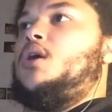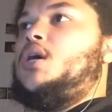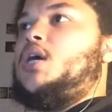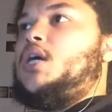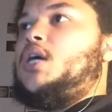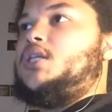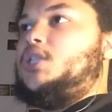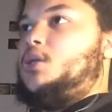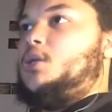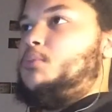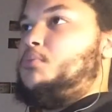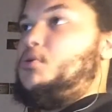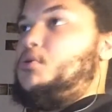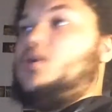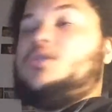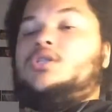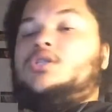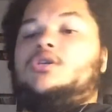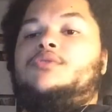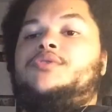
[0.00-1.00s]
I seen
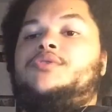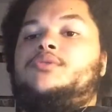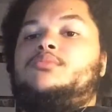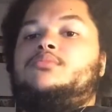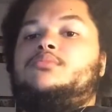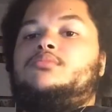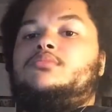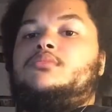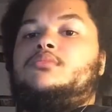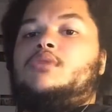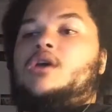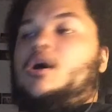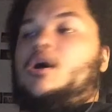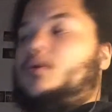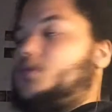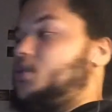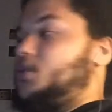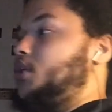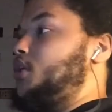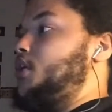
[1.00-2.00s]
parts of it. I
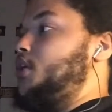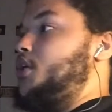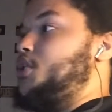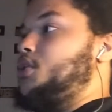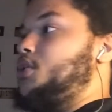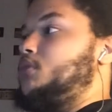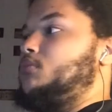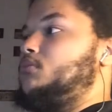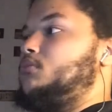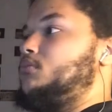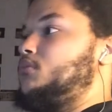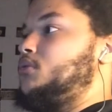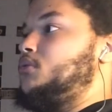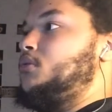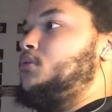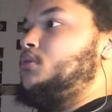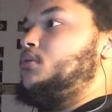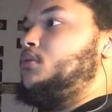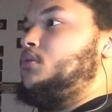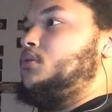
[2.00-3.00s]
was in the kitchen
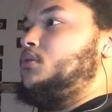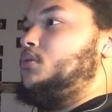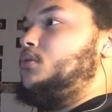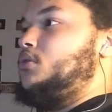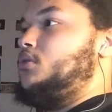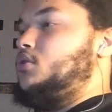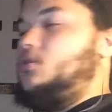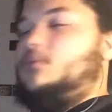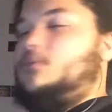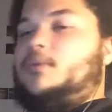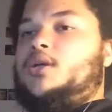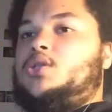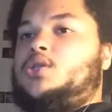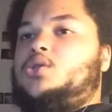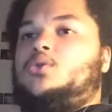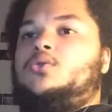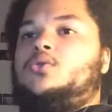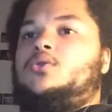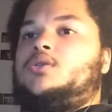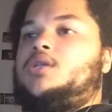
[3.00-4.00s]
doing my
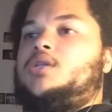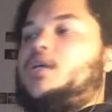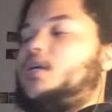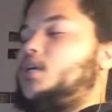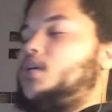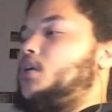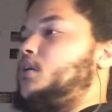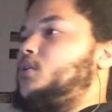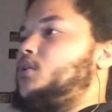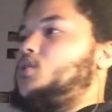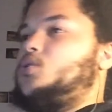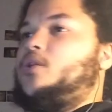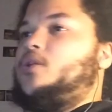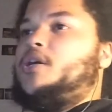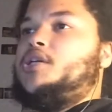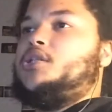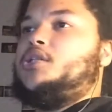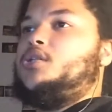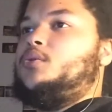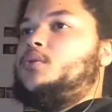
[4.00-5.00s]
chores, taking out the
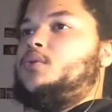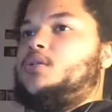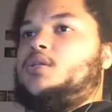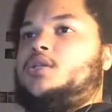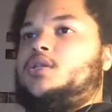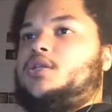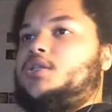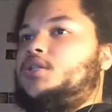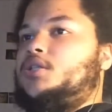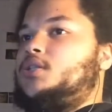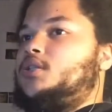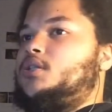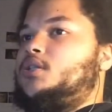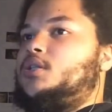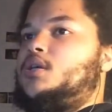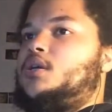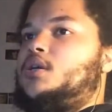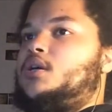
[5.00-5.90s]
trash, doing the dishes.